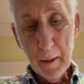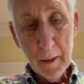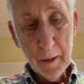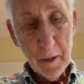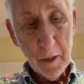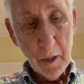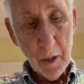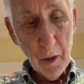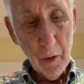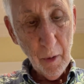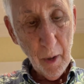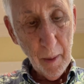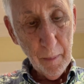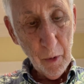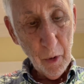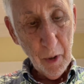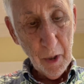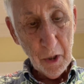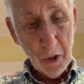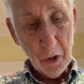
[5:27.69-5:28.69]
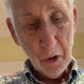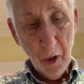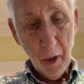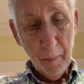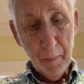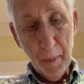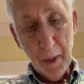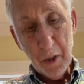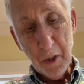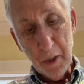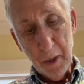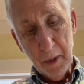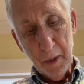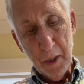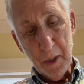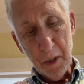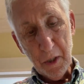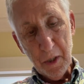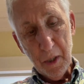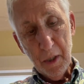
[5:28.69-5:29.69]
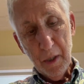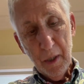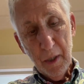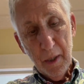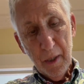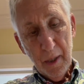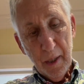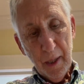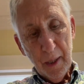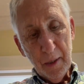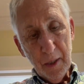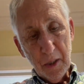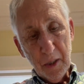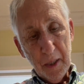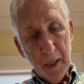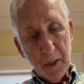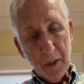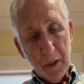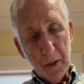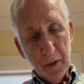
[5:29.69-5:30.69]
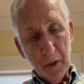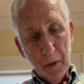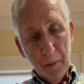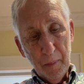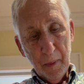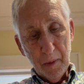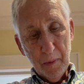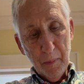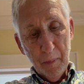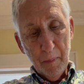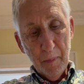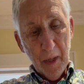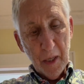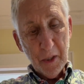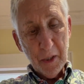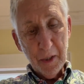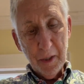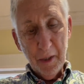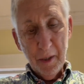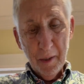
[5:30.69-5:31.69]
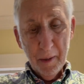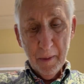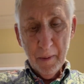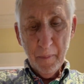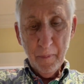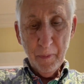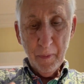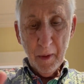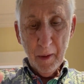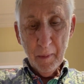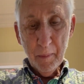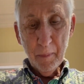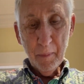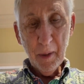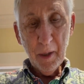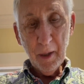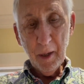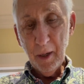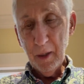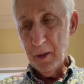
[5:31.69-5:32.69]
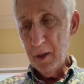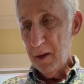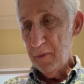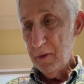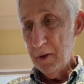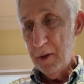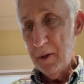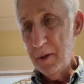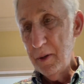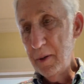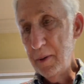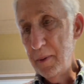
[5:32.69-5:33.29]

So I'm going to start mixing this, and this gets a little messy, but I love it.